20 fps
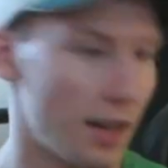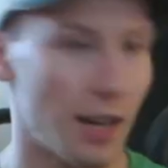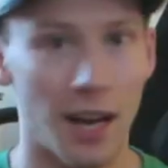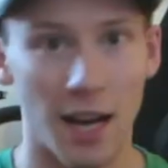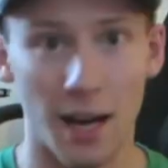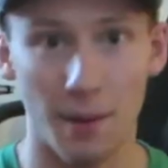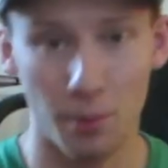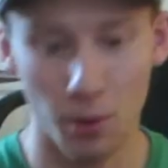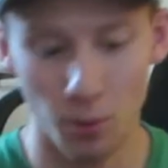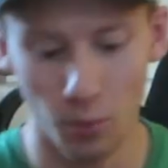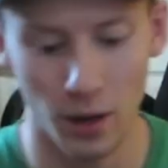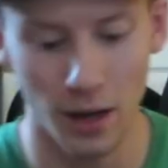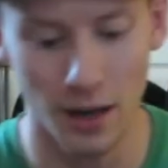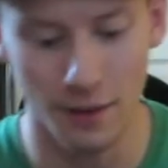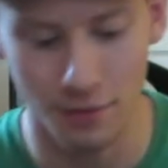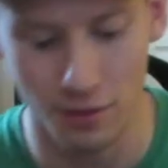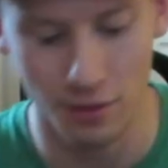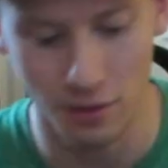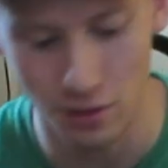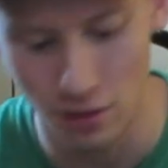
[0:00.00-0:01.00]
Apple, why
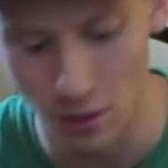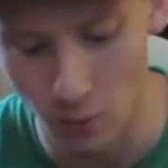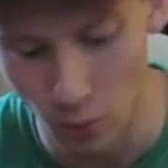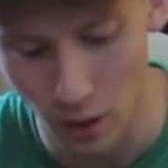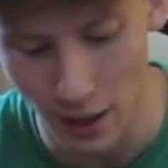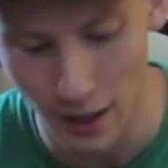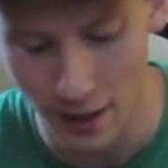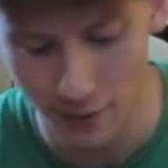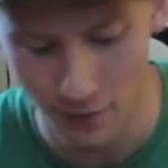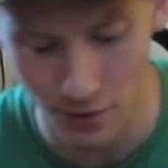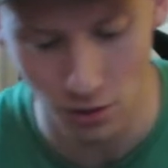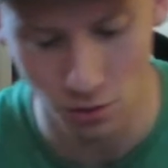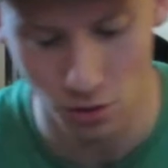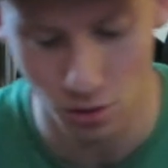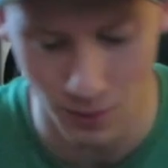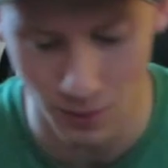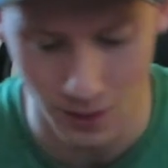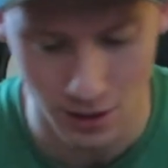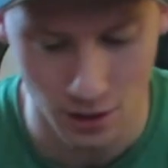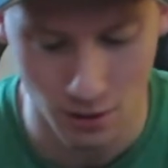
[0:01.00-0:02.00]
haven't you
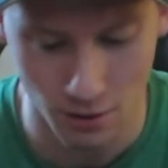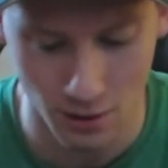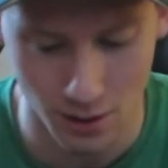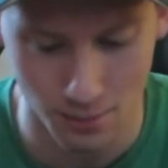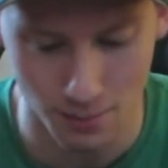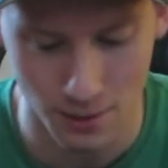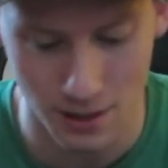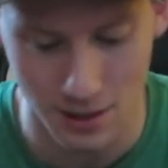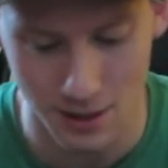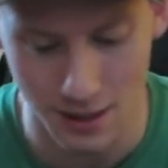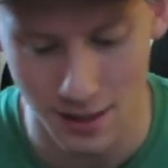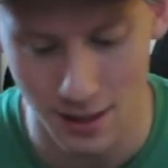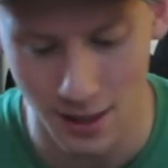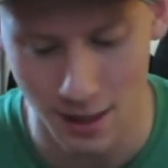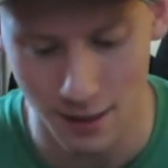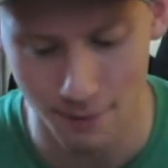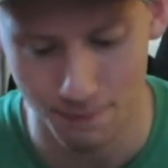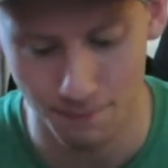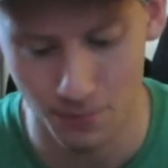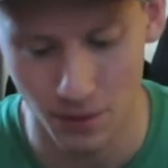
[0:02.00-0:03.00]
switched to USB-C
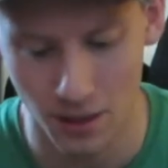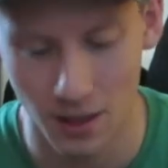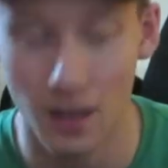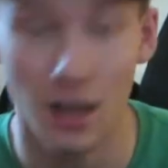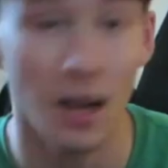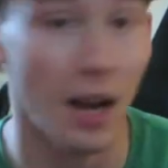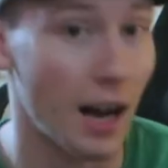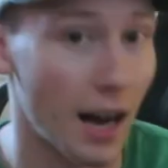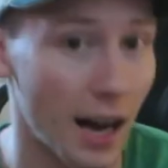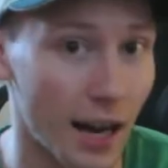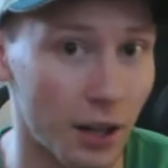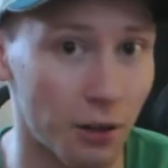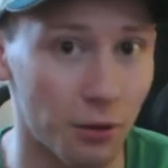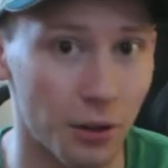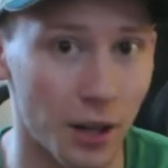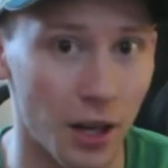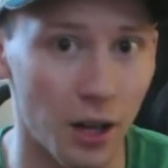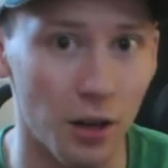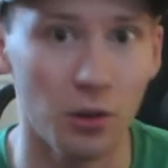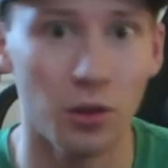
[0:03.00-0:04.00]
yet? I don't
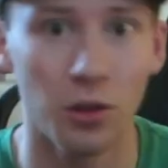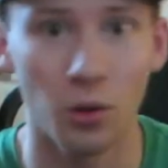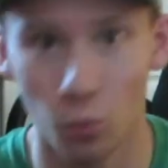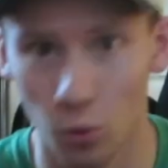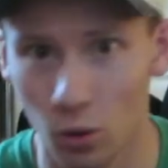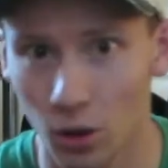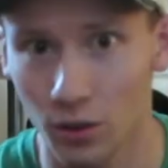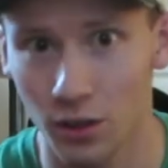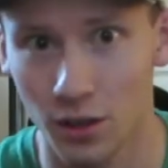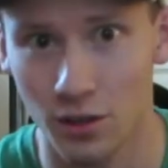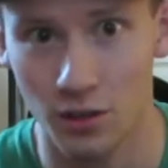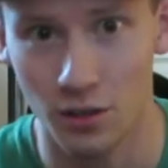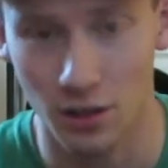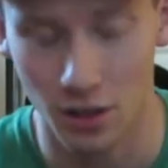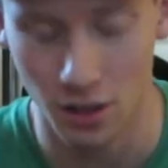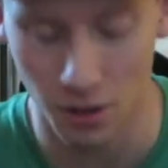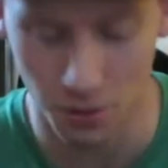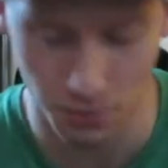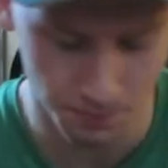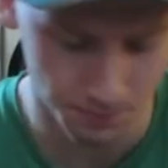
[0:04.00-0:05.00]
know. The world doesn't
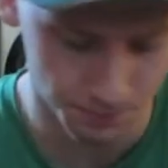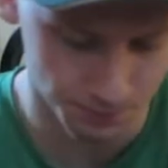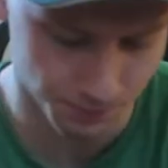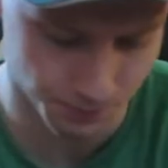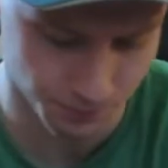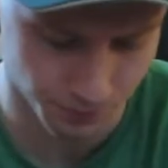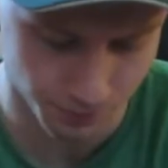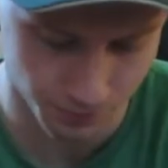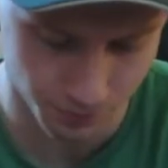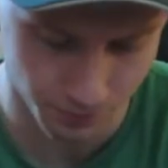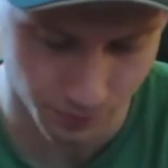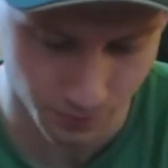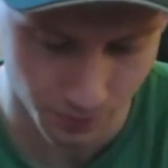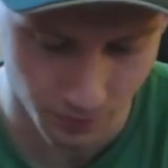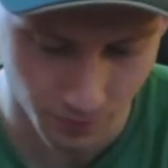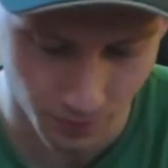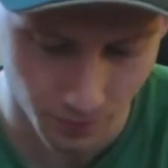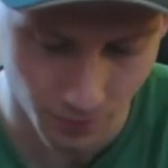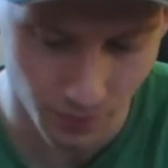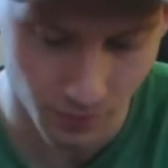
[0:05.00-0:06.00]
know.
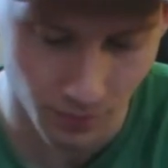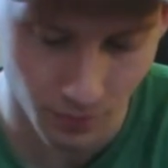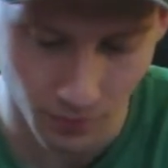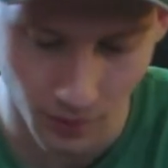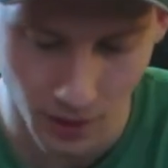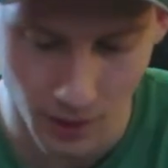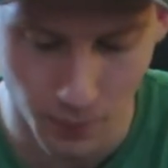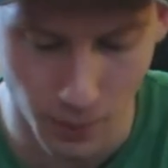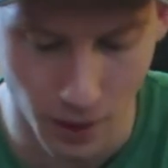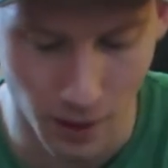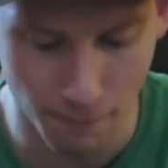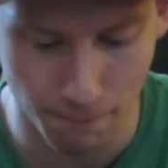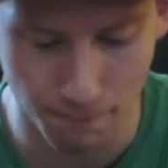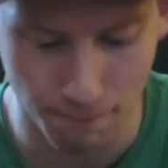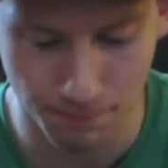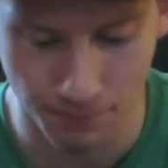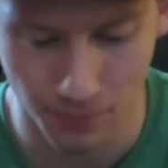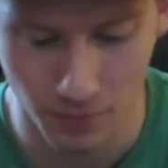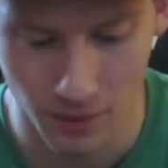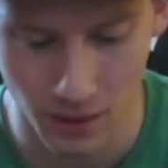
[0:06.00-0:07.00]
But
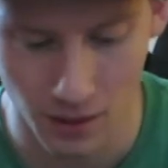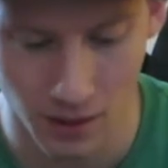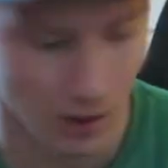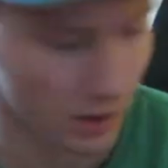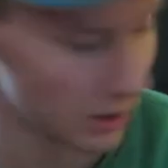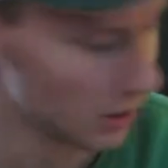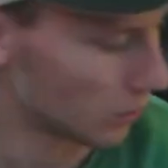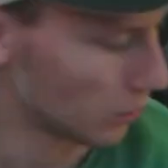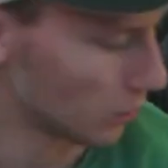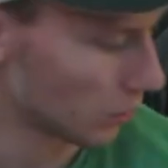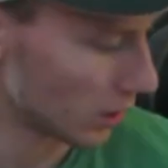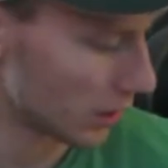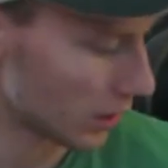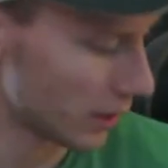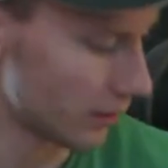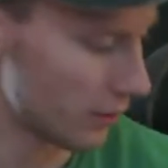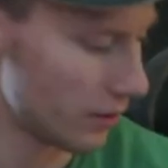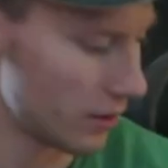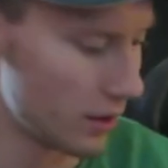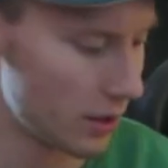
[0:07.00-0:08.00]

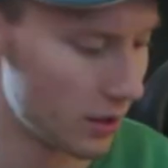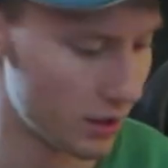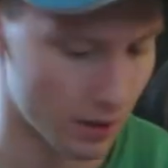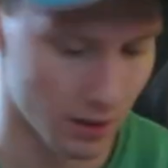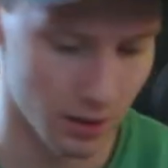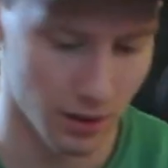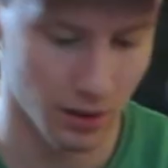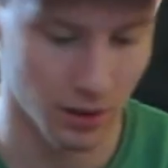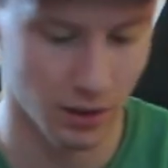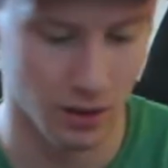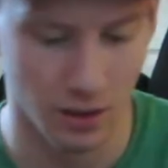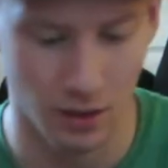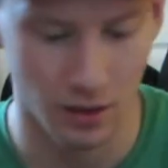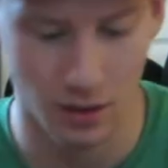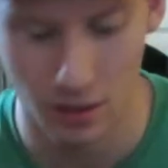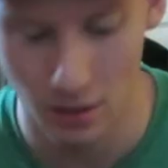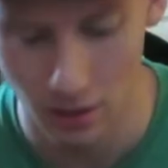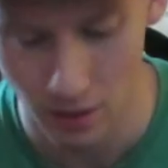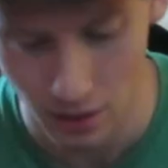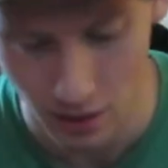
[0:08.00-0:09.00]
whatever.
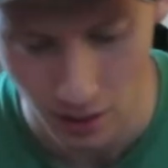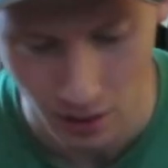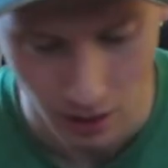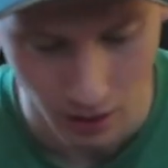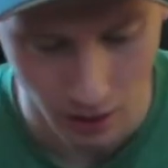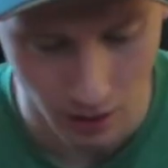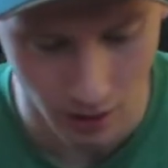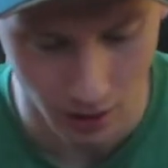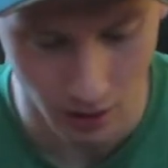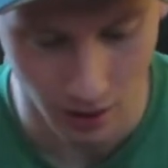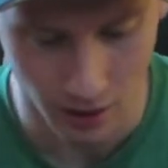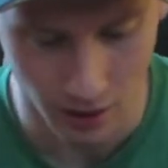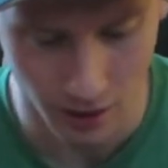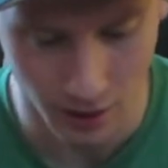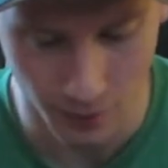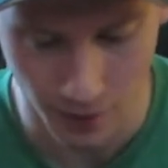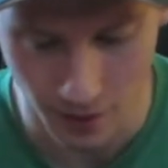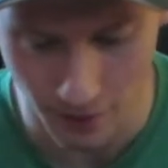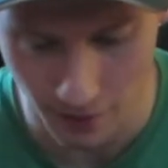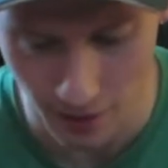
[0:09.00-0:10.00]
And then
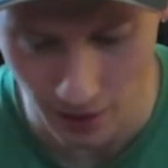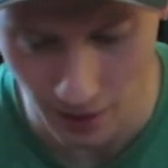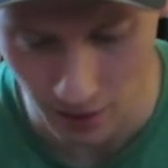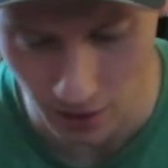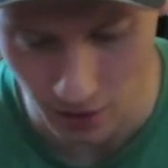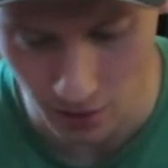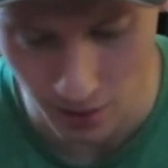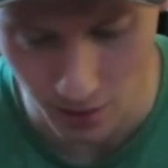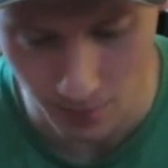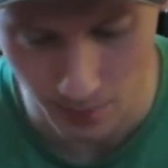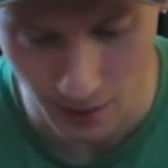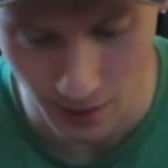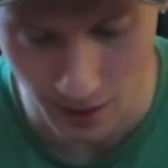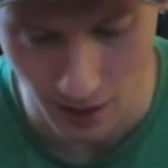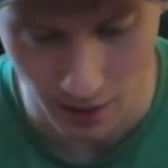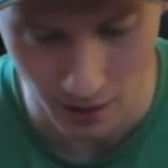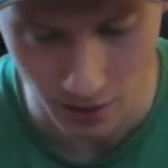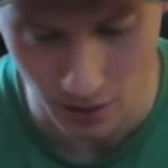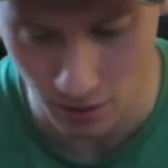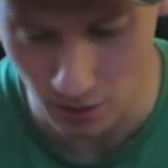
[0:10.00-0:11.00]
we have a
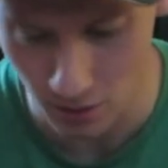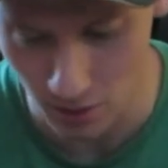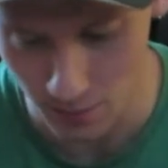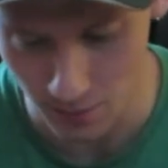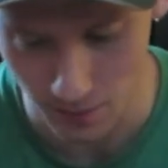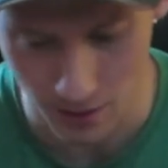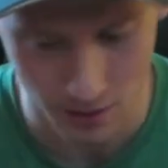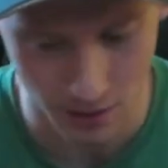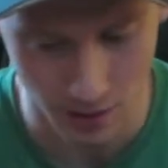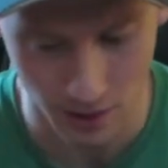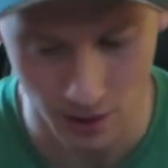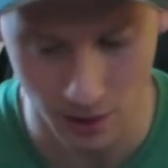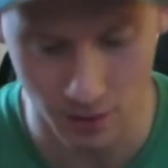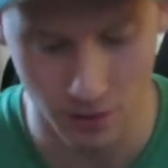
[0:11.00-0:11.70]
USB-A to USB-C.